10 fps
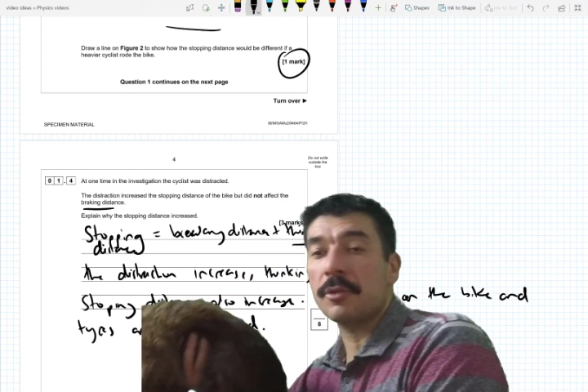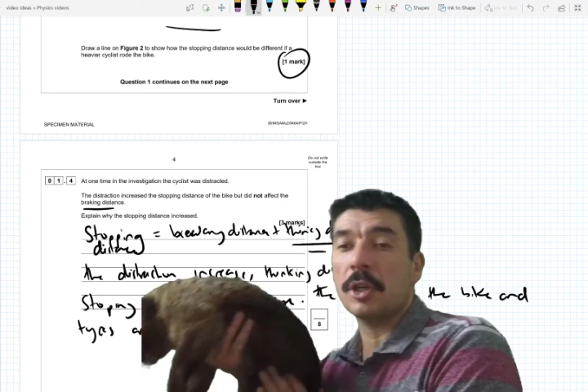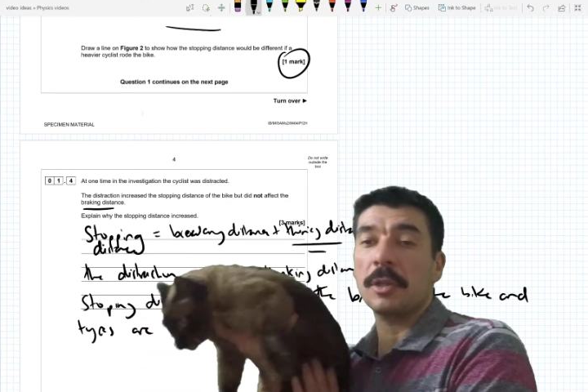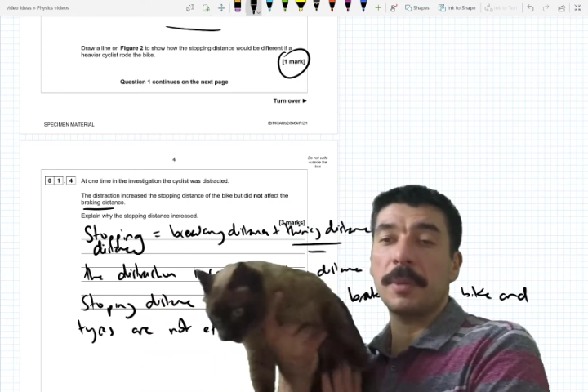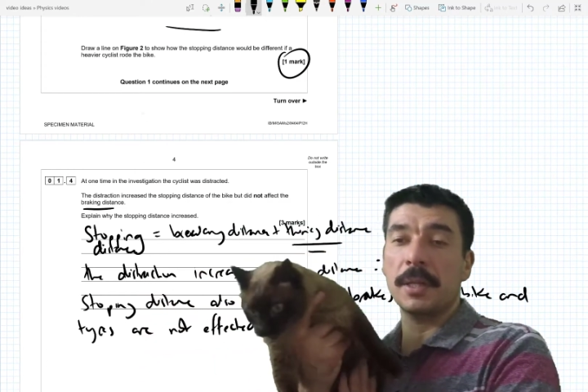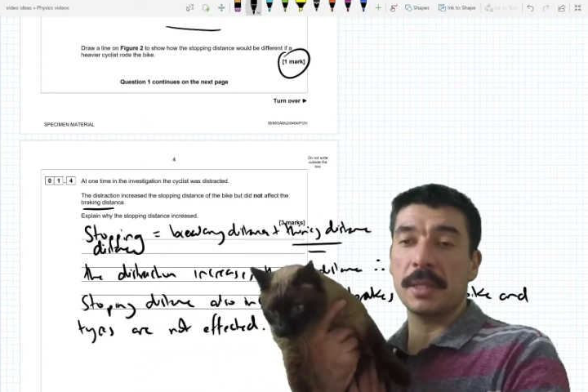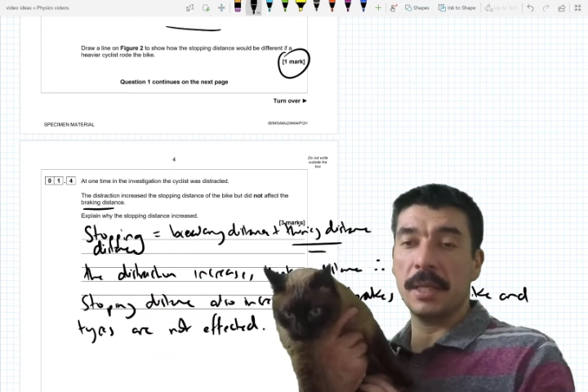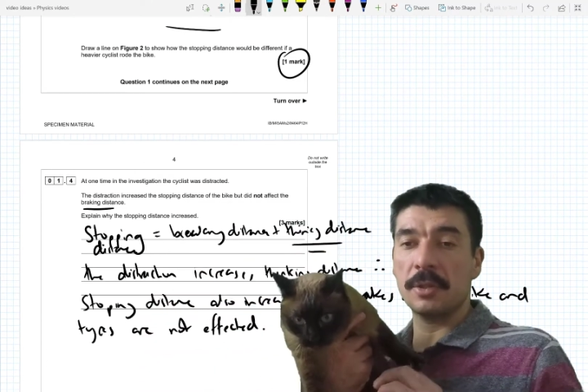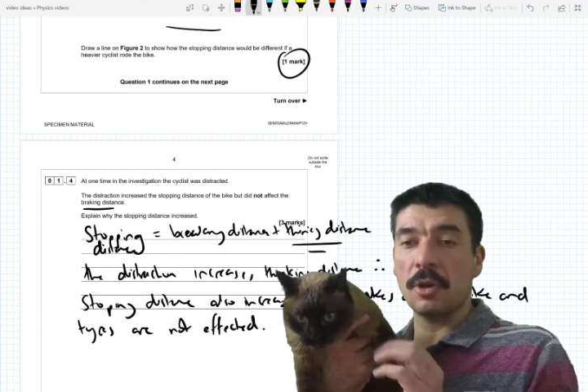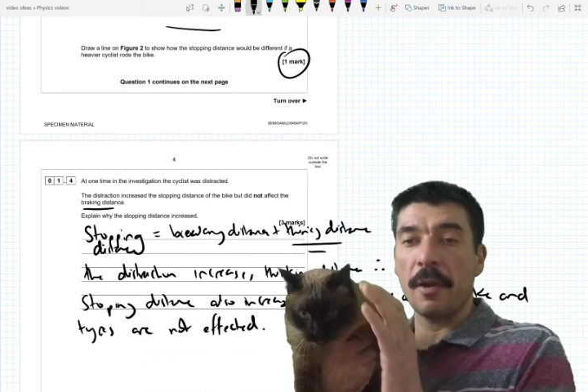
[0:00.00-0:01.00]
drunk the person
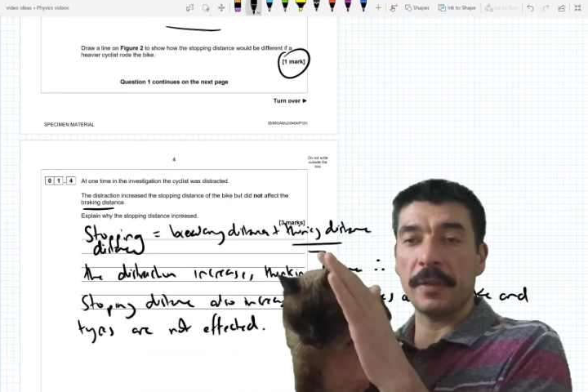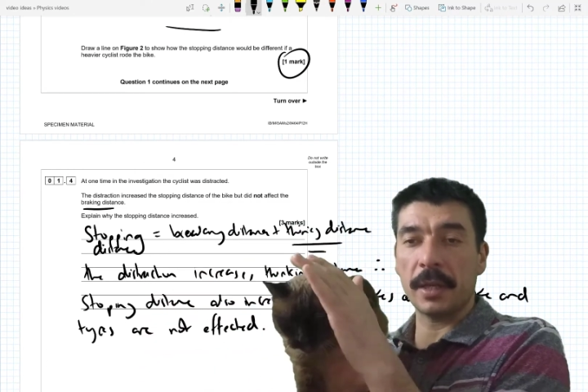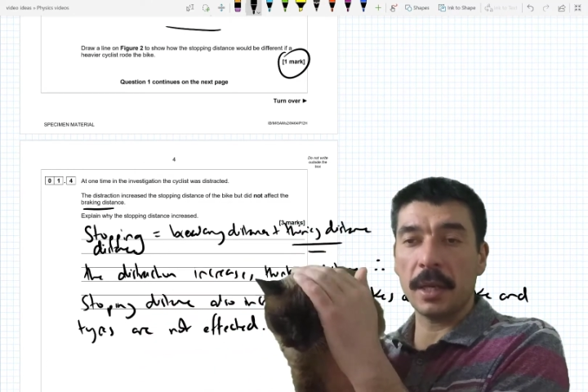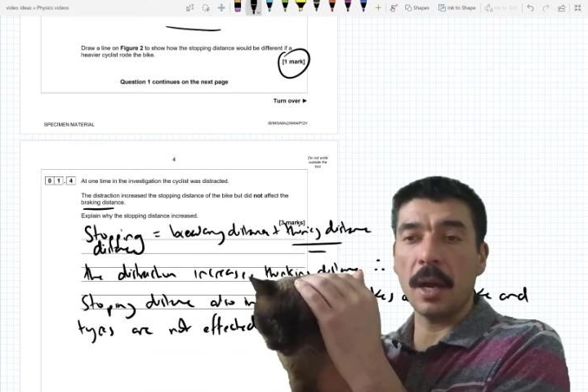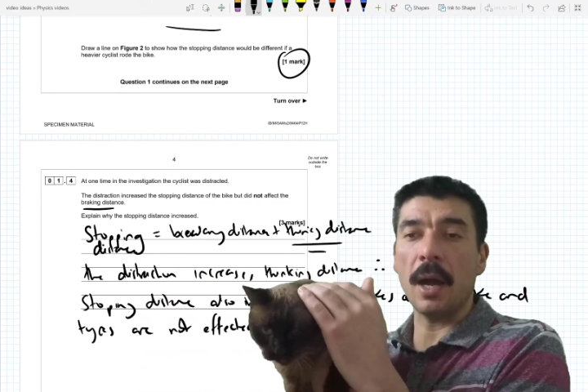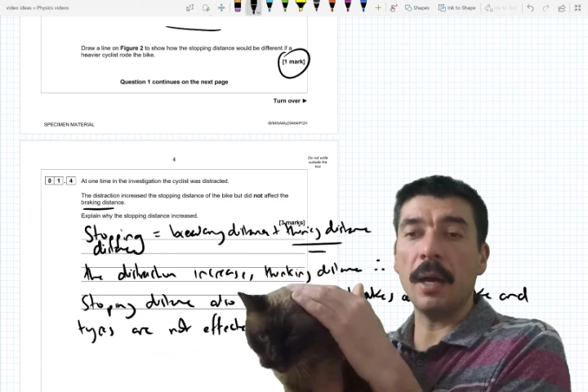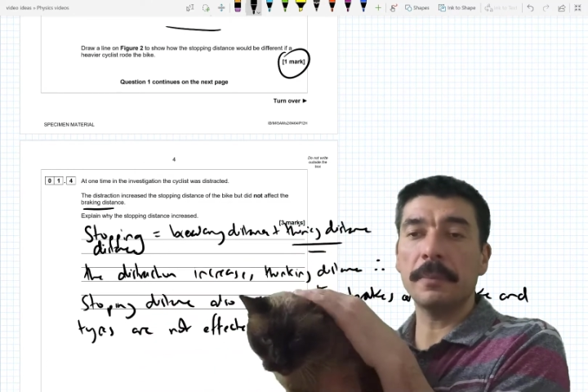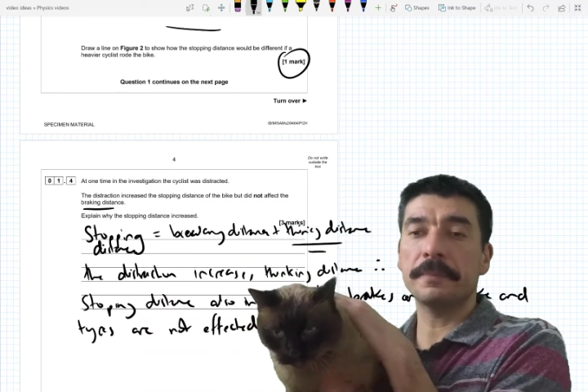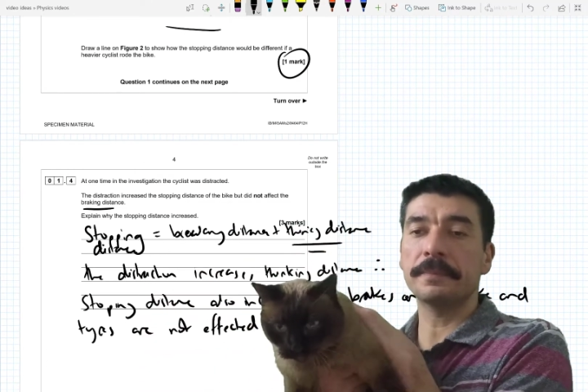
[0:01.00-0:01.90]
is driving the car,